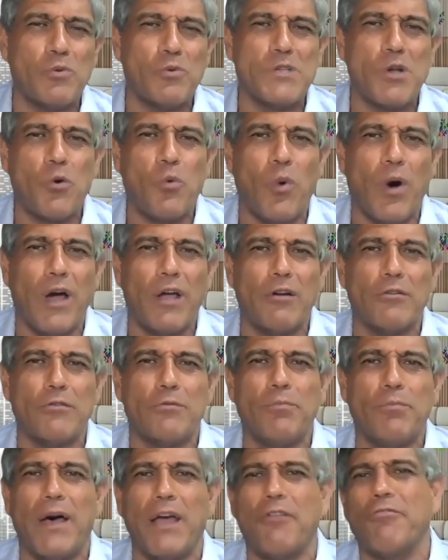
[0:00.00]
was
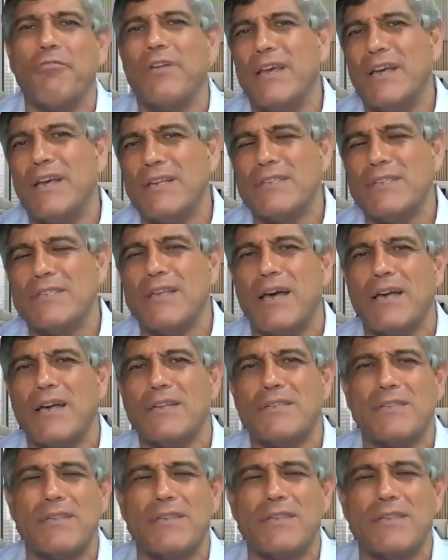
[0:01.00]
acquired by
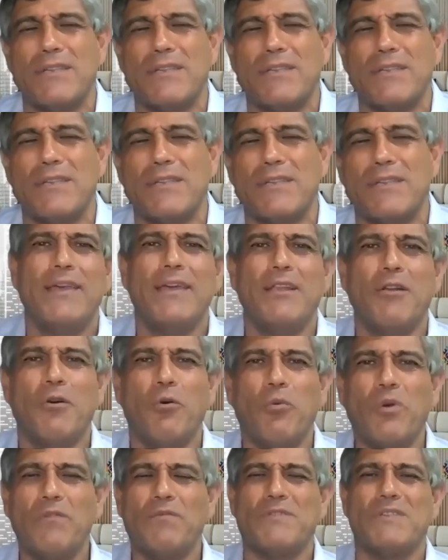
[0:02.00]
Renesas, and
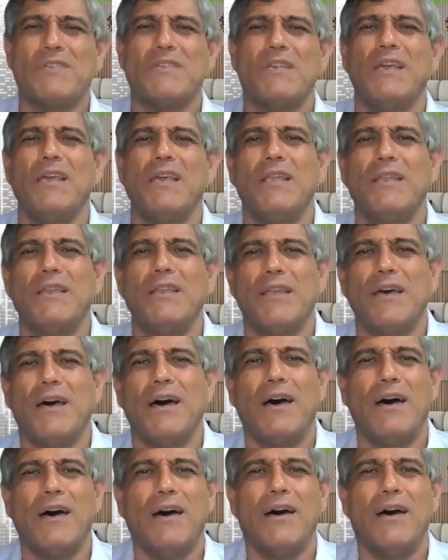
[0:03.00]
we've seen